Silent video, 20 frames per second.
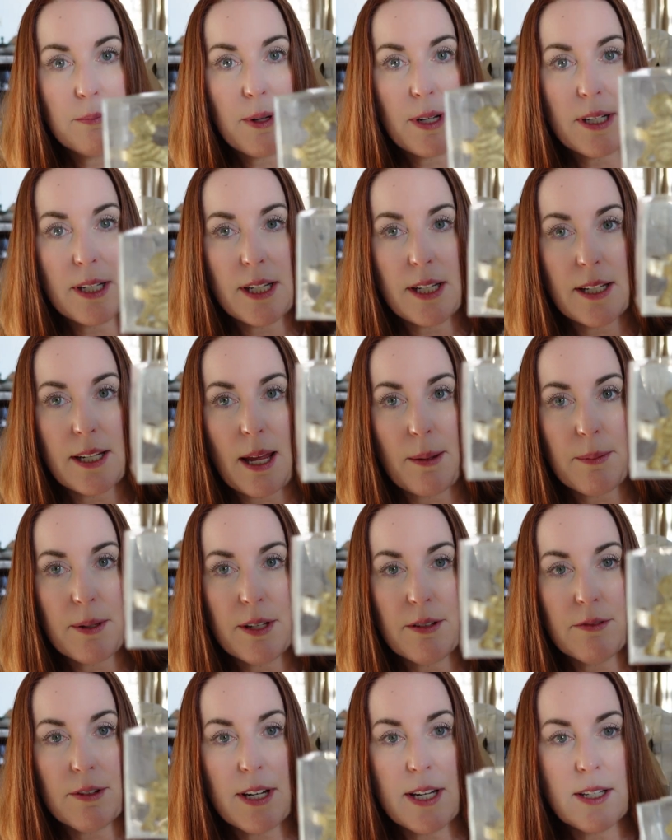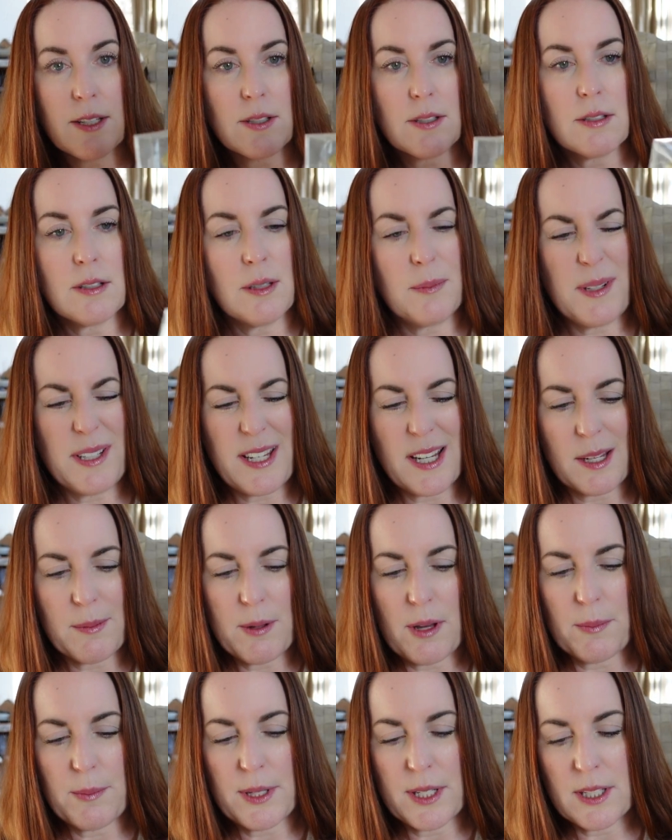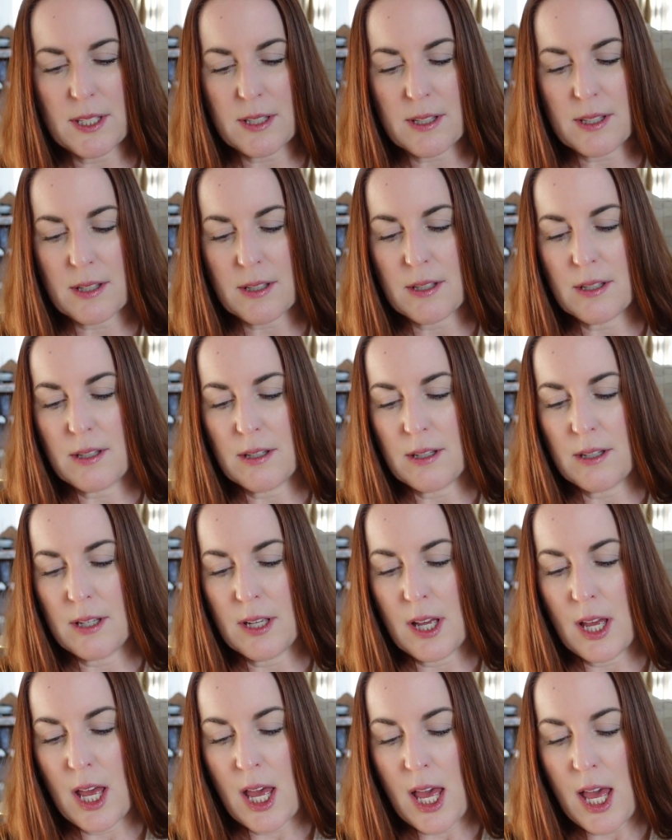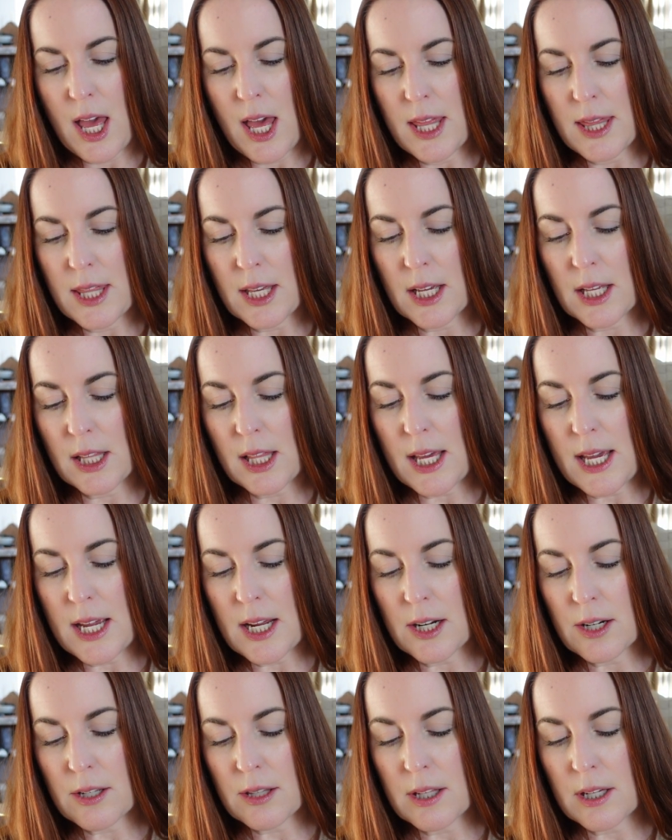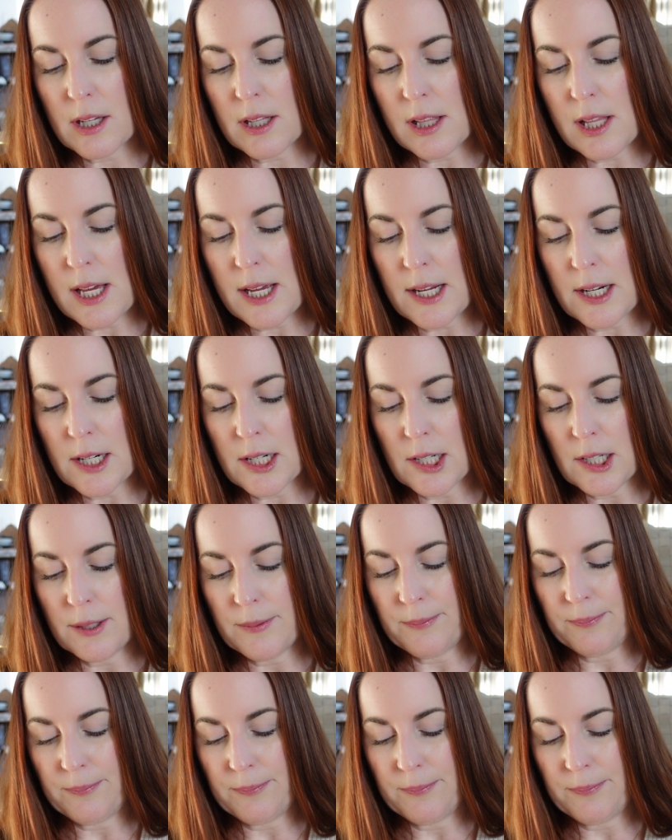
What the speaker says: Bunny napkin rings. Let me take them out because the glare.